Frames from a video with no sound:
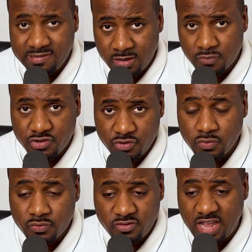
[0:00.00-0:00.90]
the
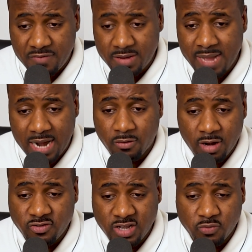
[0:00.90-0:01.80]
original 7
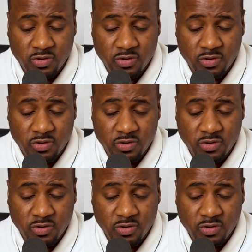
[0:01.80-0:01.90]
battleground states,